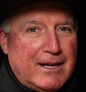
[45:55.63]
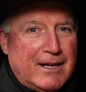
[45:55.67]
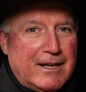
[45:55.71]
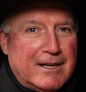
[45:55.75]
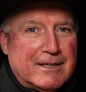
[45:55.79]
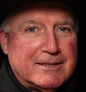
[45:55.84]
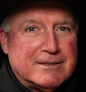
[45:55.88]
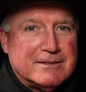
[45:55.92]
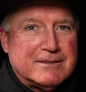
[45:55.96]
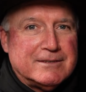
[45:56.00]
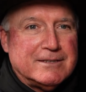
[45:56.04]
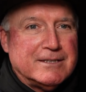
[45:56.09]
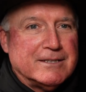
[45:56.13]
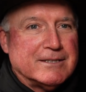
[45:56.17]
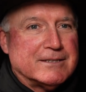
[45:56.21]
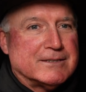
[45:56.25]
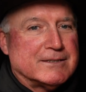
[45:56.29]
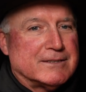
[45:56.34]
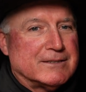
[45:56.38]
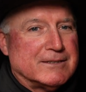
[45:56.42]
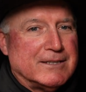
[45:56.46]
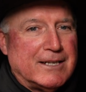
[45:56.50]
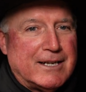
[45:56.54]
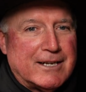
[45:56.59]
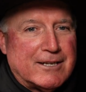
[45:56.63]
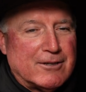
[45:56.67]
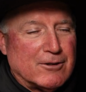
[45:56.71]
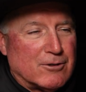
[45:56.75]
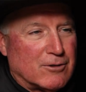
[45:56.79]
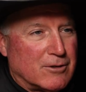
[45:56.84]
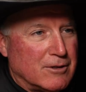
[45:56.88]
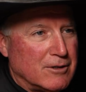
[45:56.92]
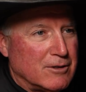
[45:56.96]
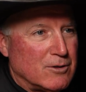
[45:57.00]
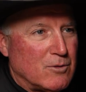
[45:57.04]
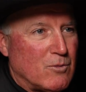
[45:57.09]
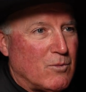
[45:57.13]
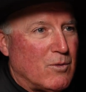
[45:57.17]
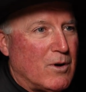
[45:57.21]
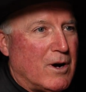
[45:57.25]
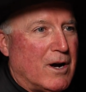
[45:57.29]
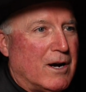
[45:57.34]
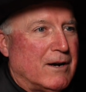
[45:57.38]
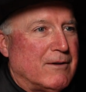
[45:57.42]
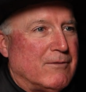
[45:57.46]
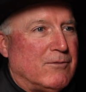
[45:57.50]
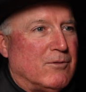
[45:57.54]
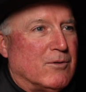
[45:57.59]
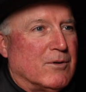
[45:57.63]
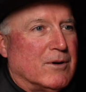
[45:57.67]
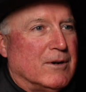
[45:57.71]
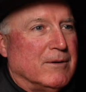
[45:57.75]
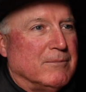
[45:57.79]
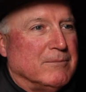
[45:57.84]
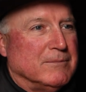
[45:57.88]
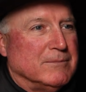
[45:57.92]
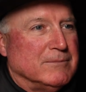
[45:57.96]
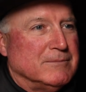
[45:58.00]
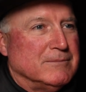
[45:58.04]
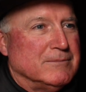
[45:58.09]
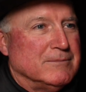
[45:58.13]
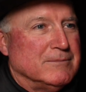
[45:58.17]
It's just like learning to walk for them.